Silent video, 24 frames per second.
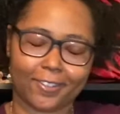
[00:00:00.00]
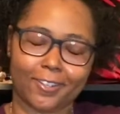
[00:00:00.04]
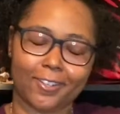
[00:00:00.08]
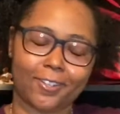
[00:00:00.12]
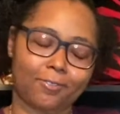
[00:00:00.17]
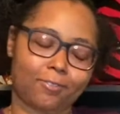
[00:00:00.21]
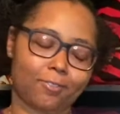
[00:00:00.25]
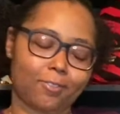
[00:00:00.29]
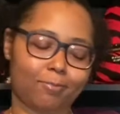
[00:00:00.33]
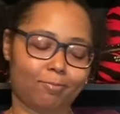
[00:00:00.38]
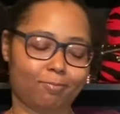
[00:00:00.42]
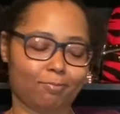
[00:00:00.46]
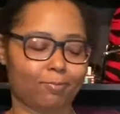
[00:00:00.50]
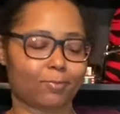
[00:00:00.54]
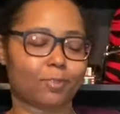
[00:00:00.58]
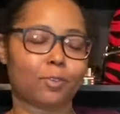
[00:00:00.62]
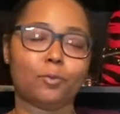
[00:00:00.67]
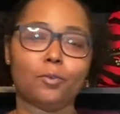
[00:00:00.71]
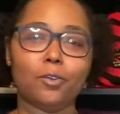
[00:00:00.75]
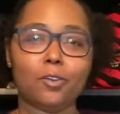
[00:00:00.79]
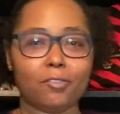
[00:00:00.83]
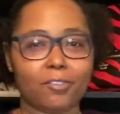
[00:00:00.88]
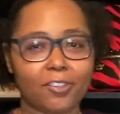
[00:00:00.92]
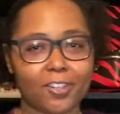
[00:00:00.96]
even
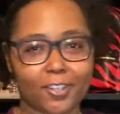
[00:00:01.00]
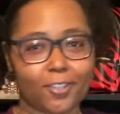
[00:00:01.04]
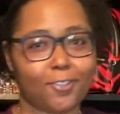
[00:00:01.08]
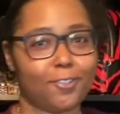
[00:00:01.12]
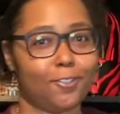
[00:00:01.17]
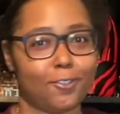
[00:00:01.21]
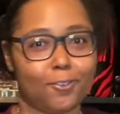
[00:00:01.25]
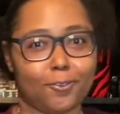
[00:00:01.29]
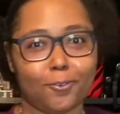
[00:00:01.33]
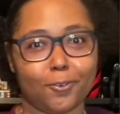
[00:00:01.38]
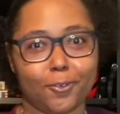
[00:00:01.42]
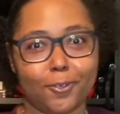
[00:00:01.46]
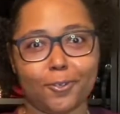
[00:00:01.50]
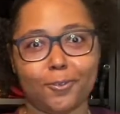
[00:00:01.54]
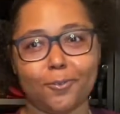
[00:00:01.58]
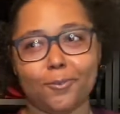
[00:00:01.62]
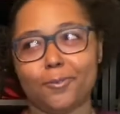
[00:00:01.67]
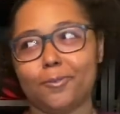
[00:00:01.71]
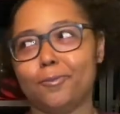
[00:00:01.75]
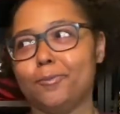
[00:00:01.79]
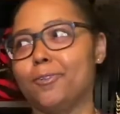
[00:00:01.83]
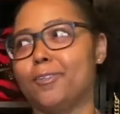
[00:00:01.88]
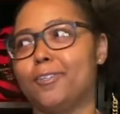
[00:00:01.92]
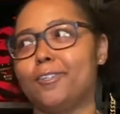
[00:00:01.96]
with his
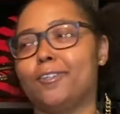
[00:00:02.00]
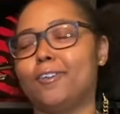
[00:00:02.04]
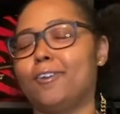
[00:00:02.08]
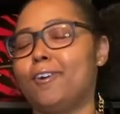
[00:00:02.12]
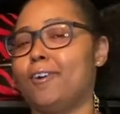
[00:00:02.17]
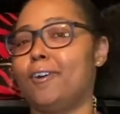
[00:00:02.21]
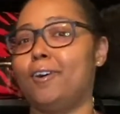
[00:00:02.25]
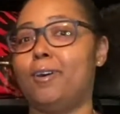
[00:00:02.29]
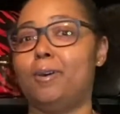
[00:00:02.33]
tutorials, which are